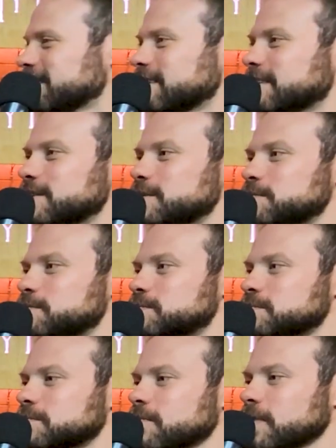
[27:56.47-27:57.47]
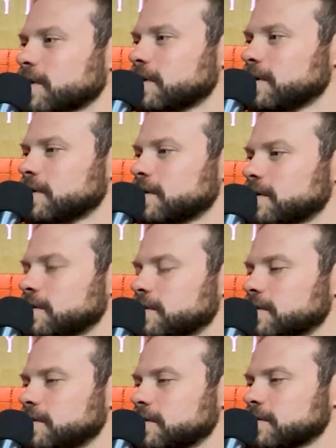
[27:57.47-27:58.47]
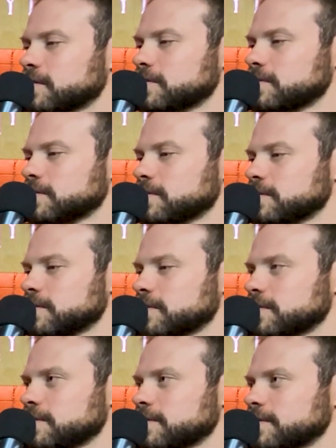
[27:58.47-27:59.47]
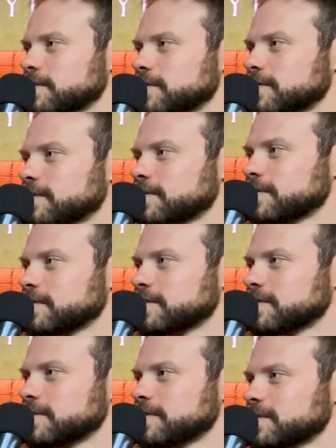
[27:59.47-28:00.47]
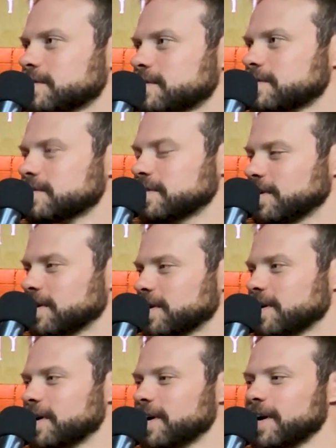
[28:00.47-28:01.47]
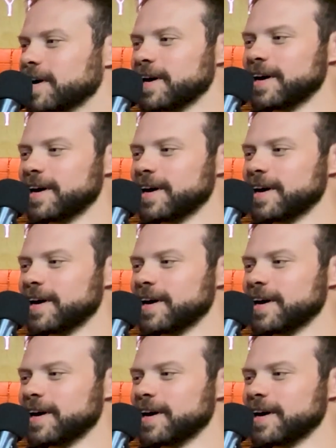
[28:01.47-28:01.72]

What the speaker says: (not speaking)